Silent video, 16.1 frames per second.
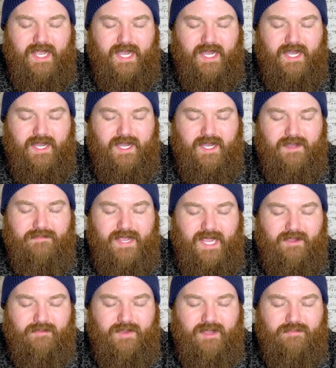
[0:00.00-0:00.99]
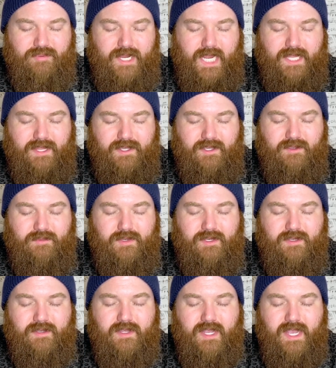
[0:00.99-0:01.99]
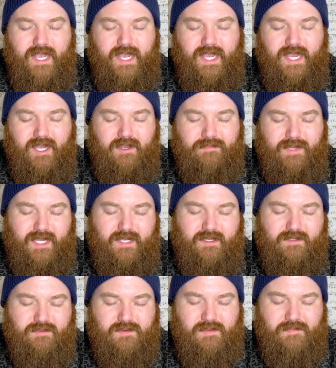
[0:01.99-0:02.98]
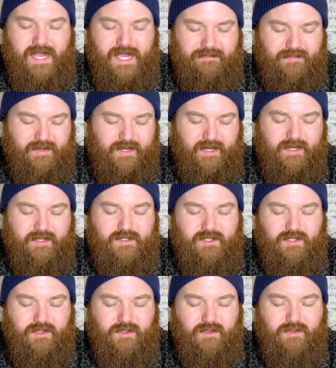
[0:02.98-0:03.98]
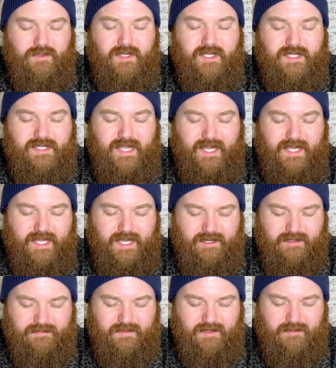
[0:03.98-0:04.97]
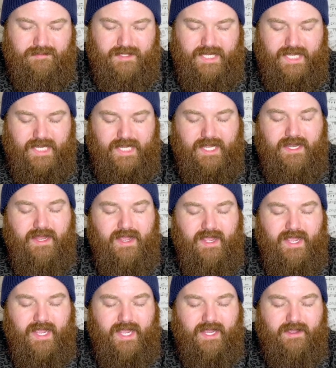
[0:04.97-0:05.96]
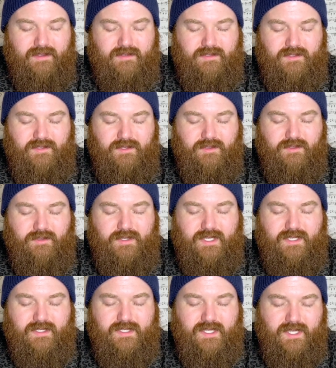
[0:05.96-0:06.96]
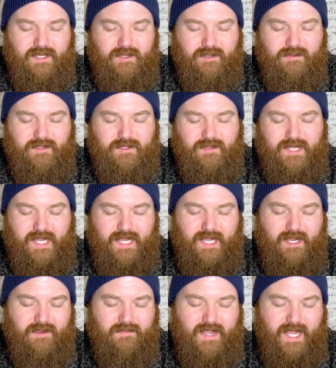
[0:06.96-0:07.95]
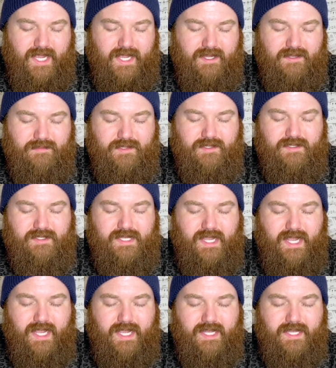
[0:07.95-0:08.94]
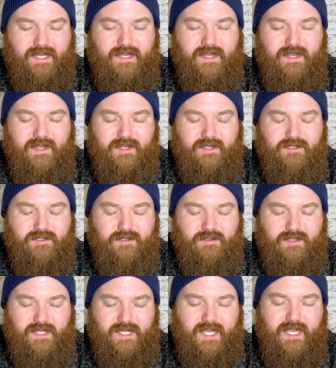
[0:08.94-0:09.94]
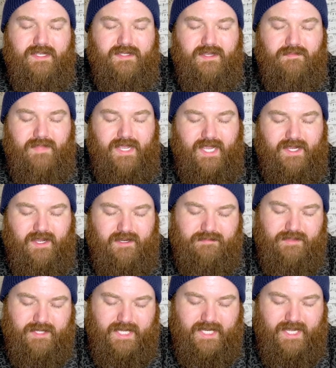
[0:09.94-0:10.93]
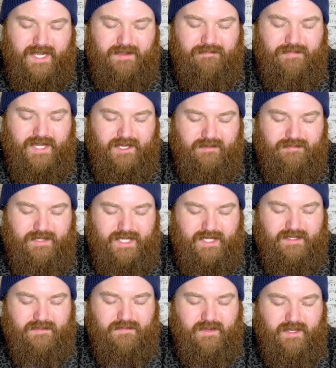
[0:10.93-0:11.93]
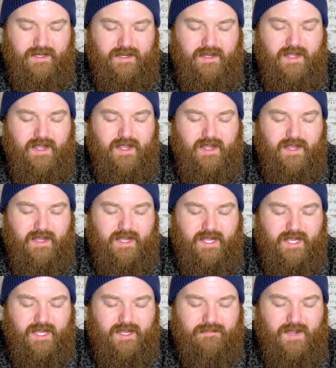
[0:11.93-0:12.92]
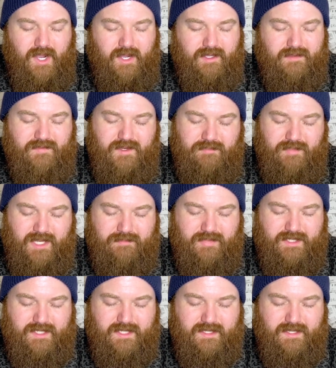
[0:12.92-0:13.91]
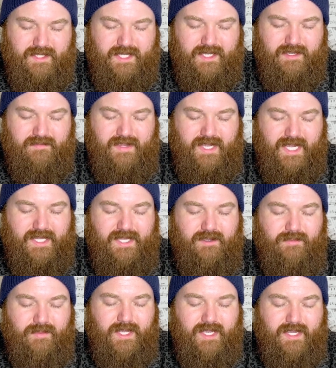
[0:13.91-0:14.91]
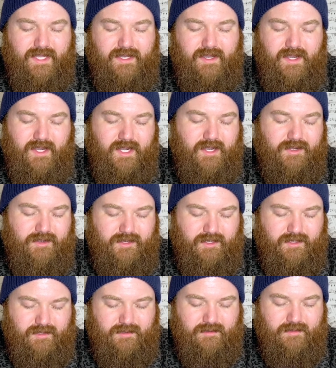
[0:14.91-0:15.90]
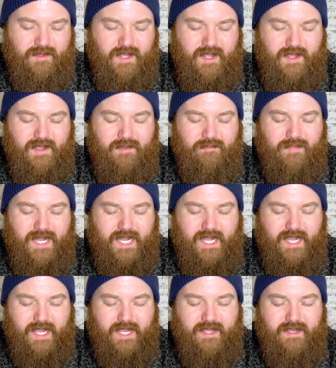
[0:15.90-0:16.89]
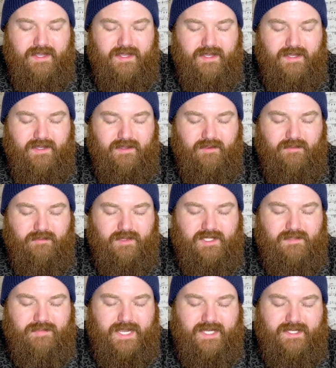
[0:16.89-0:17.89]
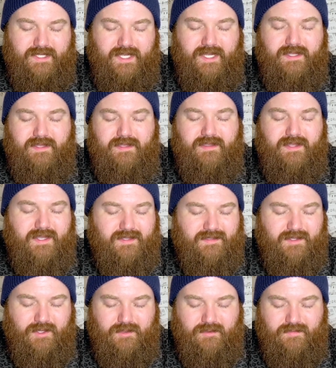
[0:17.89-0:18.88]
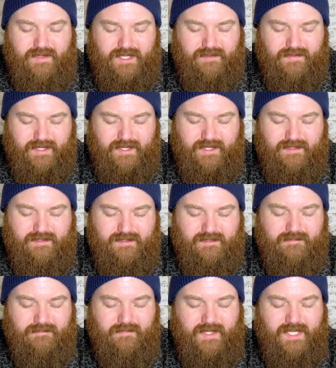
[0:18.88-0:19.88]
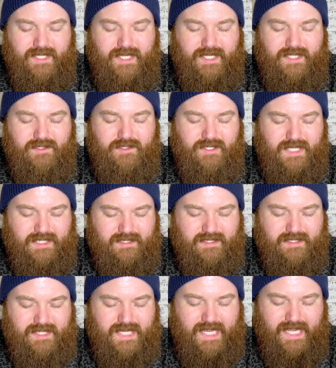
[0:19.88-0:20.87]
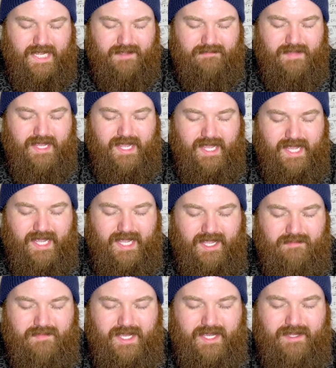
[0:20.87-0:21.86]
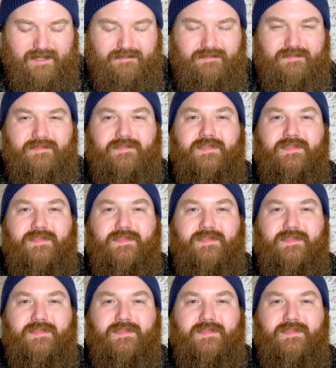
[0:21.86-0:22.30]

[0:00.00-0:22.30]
And we pray that you will help us remember to take care of your planet and to continue to take care of animals and do things that make our planet a better place for all of your people to live, and that can honor you by respecting the things that you've given us. In Jesus' name, amen.